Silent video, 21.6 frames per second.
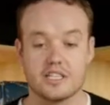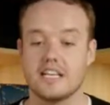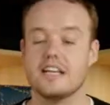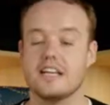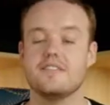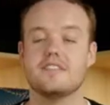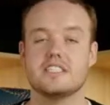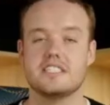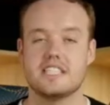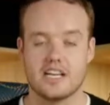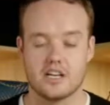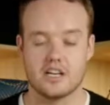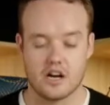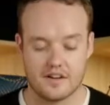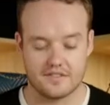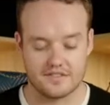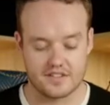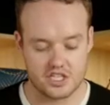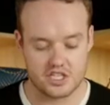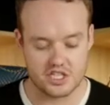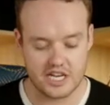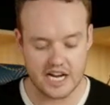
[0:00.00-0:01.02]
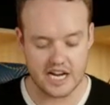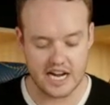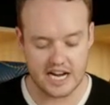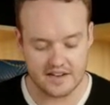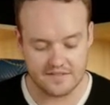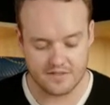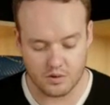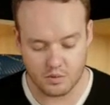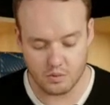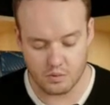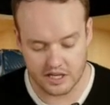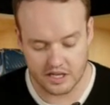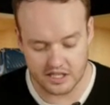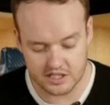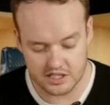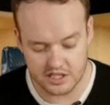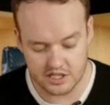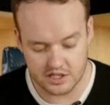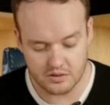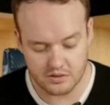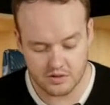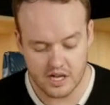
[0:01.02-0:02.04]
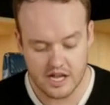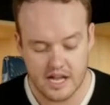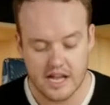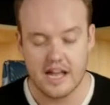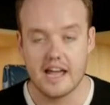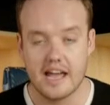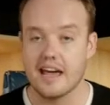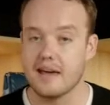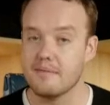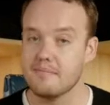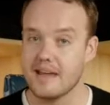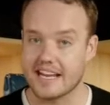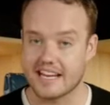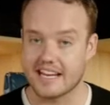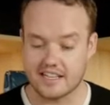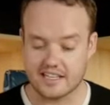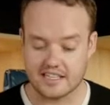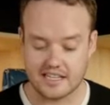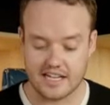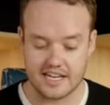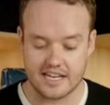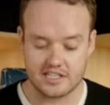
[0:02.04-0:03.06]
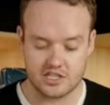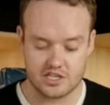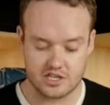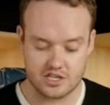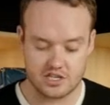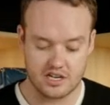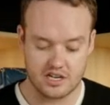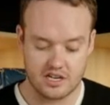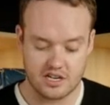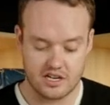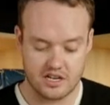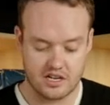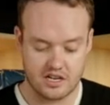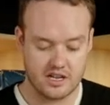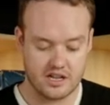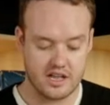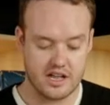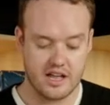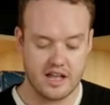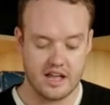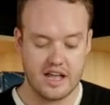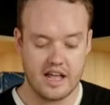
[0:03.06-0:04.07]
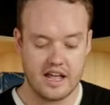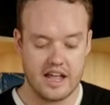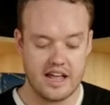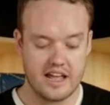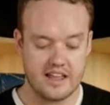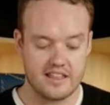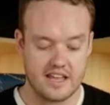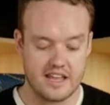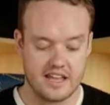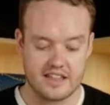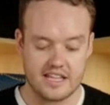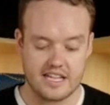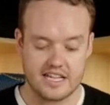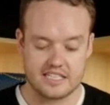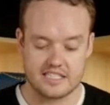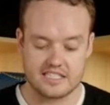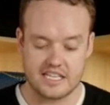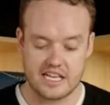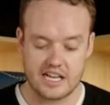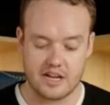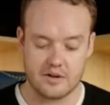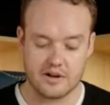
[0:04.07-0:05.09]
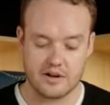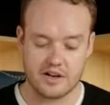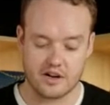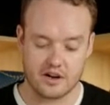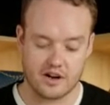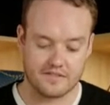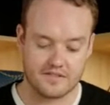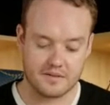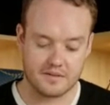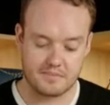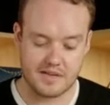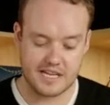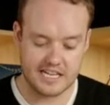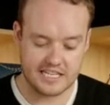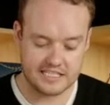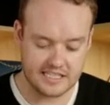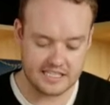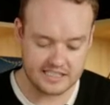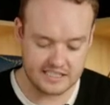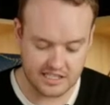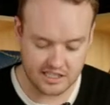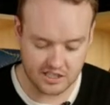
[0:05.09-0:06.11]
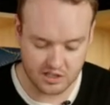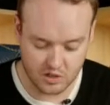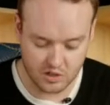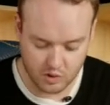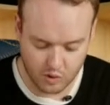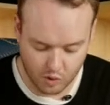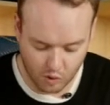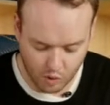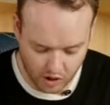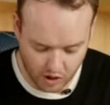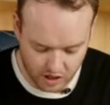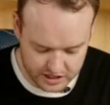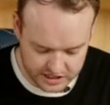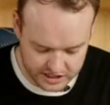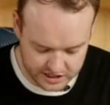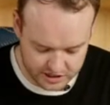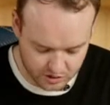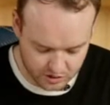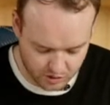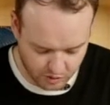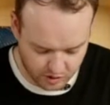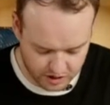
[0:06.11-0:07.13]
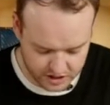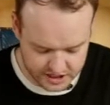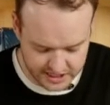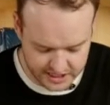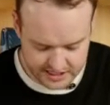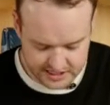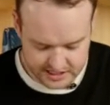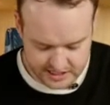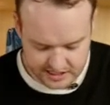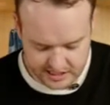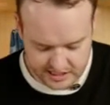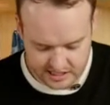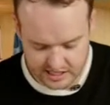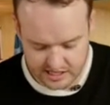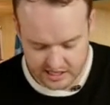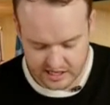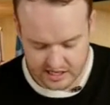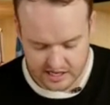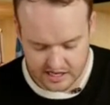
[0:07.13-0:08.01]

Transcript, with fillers: You can even take off the chain if you wanted to and make it a clutch. And then the interior of the piece is in gorgeous, gorgeous